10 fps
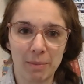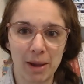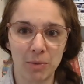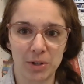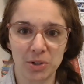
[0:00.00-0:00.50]
we
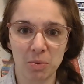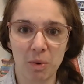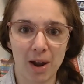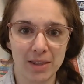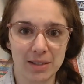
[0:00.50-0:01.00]
might wonder
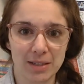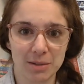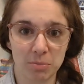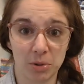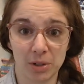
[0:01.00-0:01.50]
why this
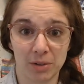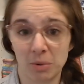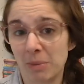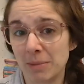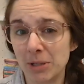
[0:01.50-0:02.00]
is important,
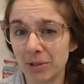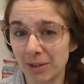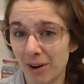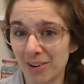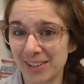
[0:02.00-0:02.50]
or maybe you
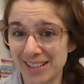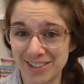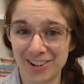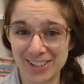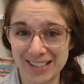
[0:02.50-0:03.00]
can already
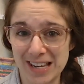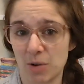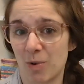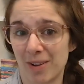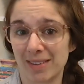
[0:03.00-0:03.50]
start
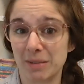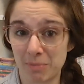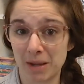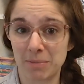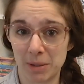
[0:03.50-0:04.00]
seeing why this
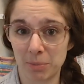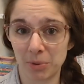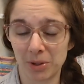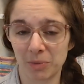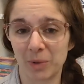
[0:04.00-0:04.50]
might be
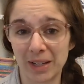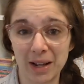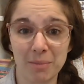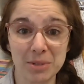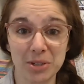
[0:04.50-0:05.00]
important when it
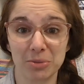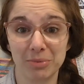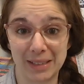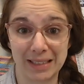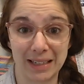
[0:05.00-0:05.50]
comes to
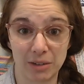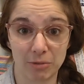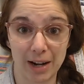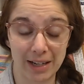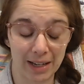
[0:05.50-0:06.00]
reading
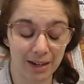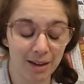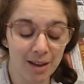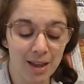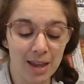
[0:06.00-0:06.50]
and writing.
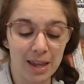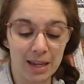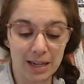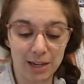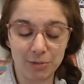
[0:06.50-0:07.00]

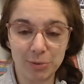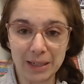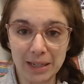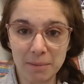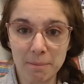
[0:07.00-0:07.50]
If
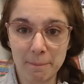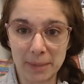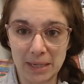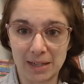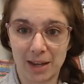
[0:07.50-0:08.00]
we can
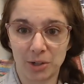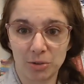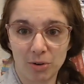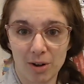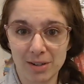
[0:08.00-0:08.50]
meet and
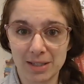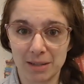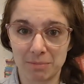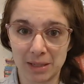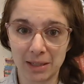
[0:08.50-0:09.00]
cross
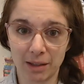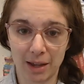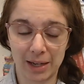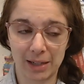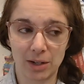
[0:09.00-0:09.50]
the
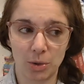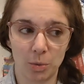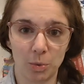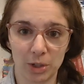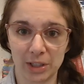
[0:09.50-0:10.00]
midline,
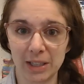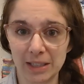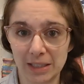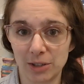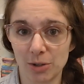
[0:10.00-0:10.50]
we're going to
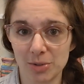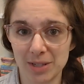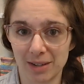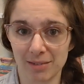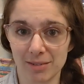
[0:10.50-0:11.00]
need those
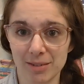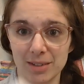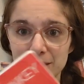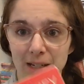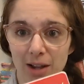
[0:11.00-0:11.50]

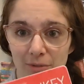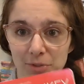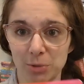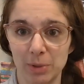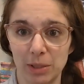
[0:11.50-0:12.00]
skills to
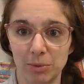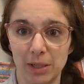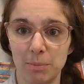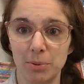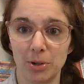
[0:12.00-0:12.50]
comfortably
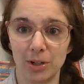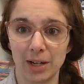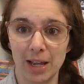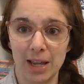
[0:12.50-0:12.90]
read a book.